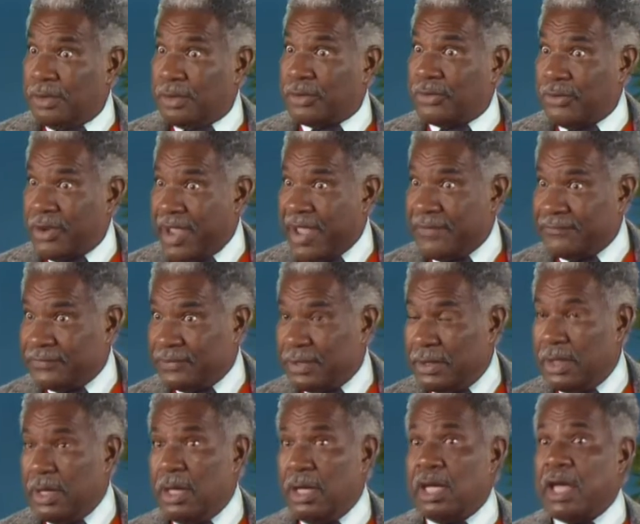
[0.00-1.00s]
craft.
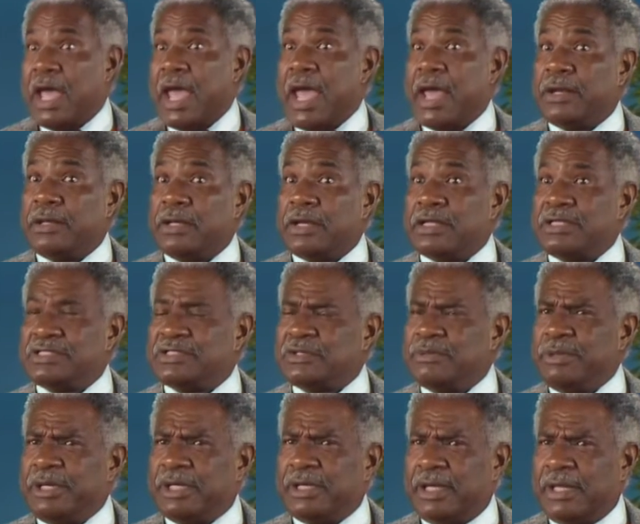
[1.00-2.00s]
And
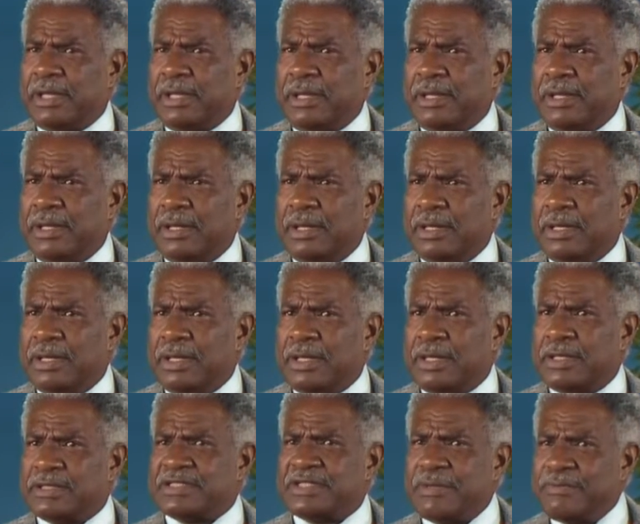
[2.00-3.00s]
ultimately,
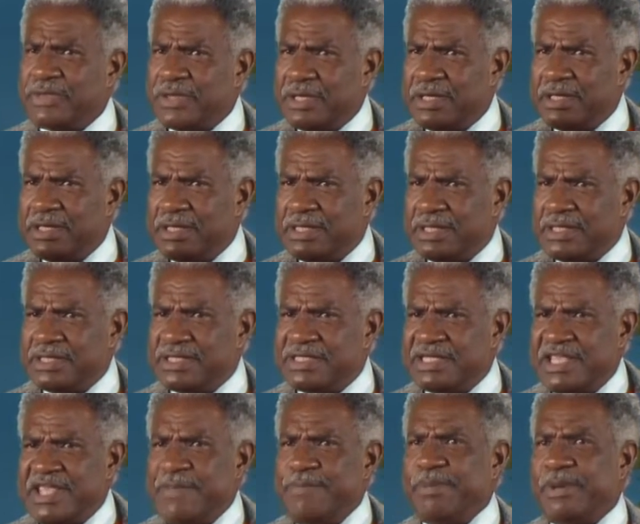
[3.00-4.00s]
something
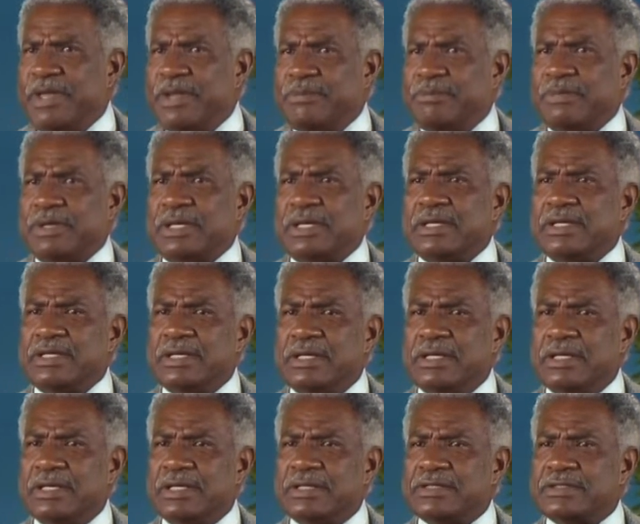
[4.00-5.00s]
deep in me,
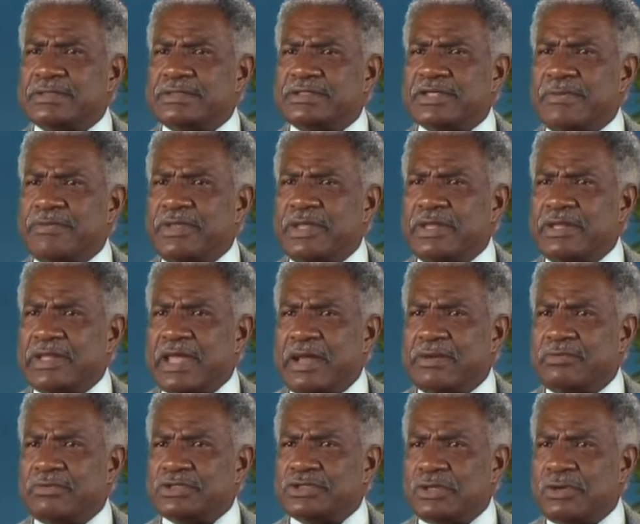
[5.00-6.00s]
something
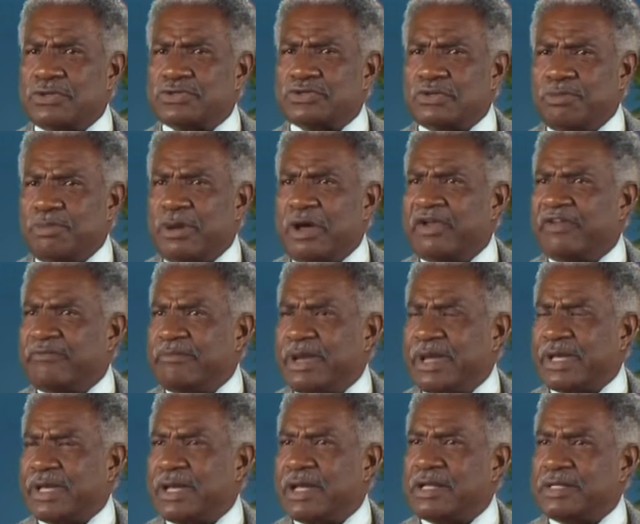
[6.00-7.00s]
that was also part of
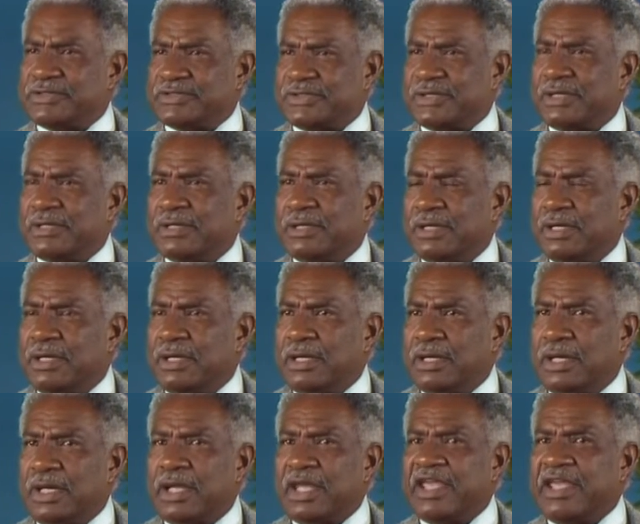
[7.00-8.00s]
my culture,
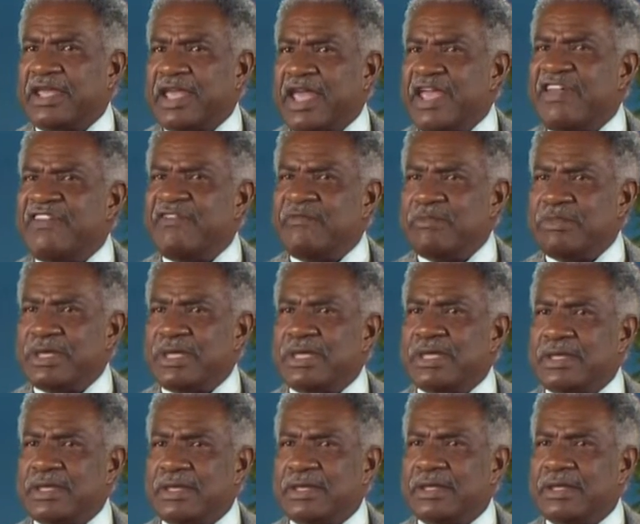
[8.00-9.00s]
gave
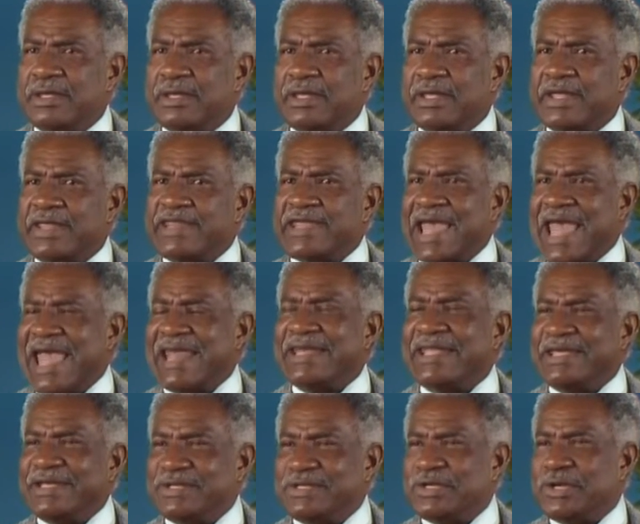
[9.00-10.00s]
me the
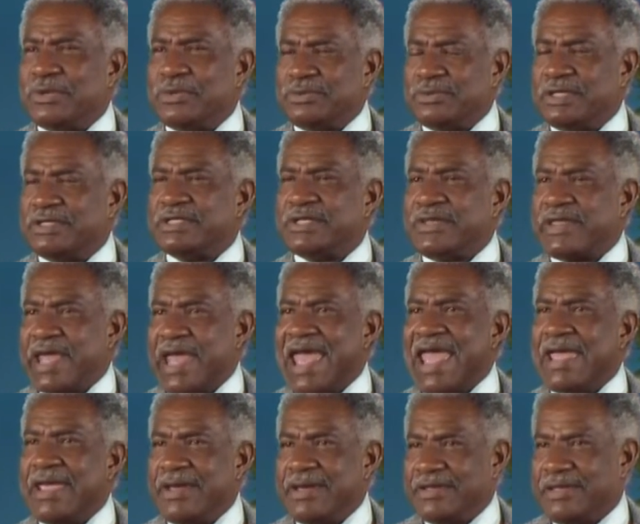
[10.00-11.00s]
anecdote to the
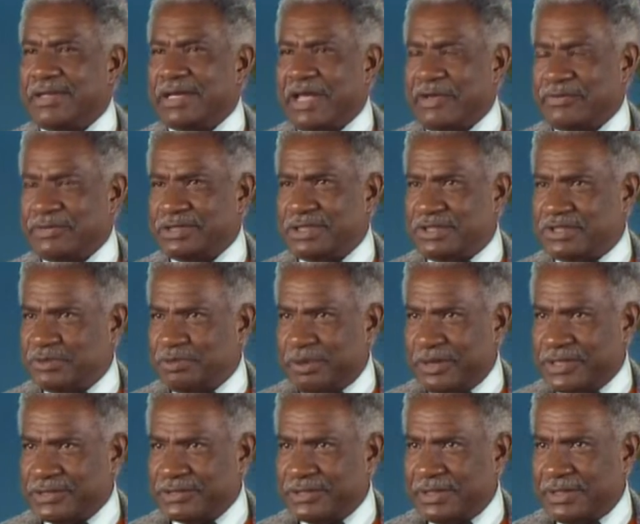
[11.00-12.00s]
anger that I was
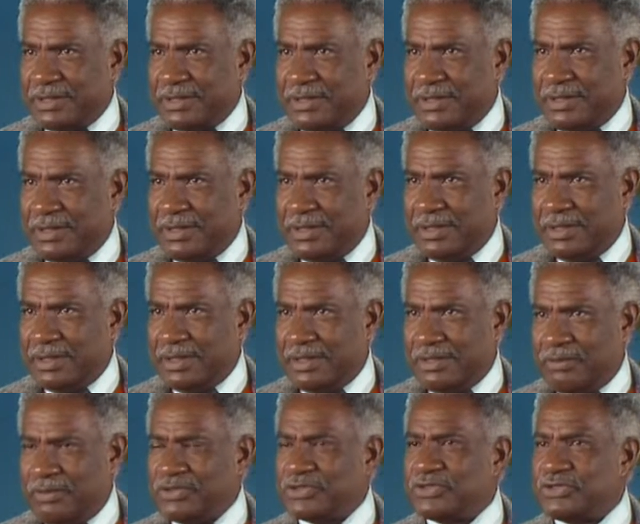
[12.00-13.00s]
expressing
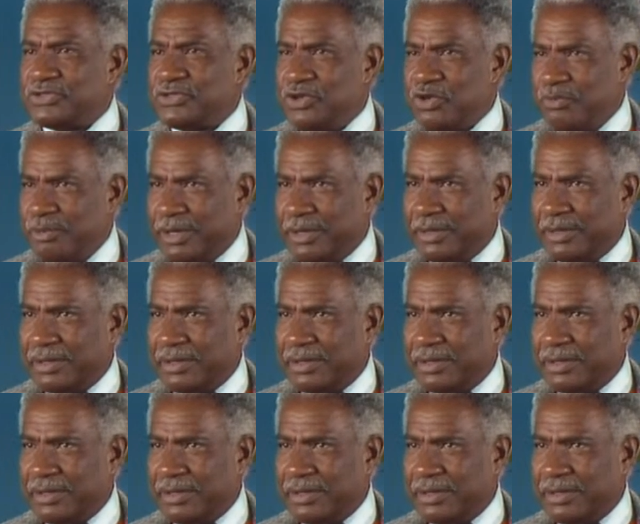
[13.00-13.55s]
which is humor.